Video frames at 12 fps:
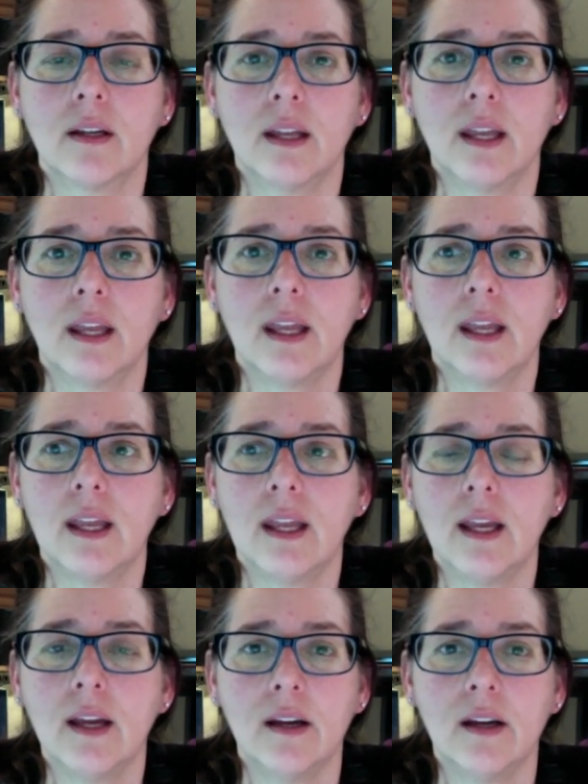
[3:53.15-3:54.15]

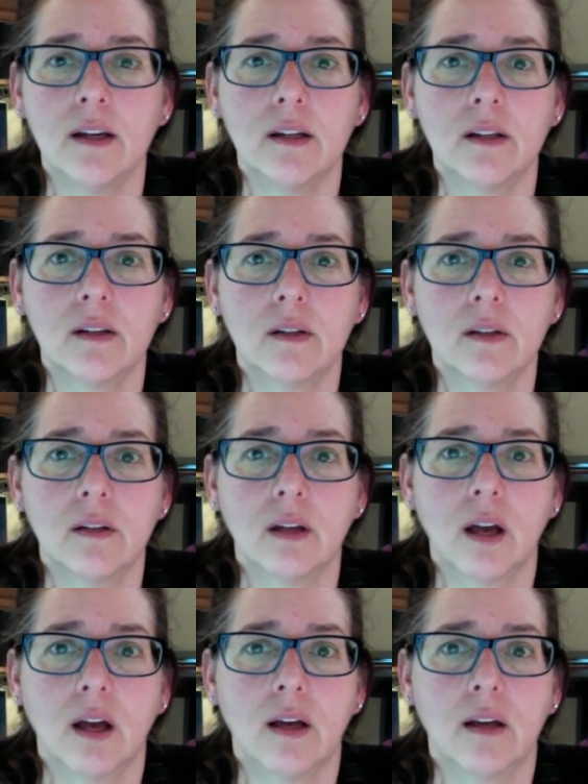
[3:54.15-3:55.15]
He,
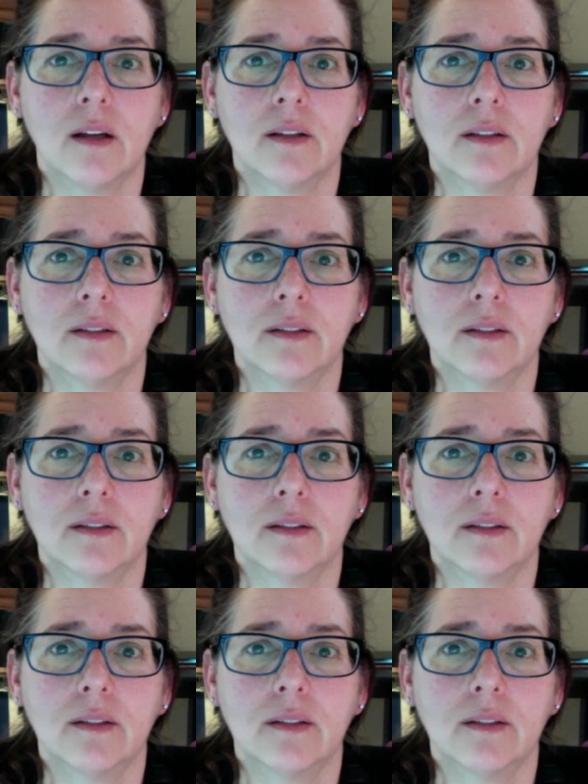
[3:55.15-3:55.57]
uh,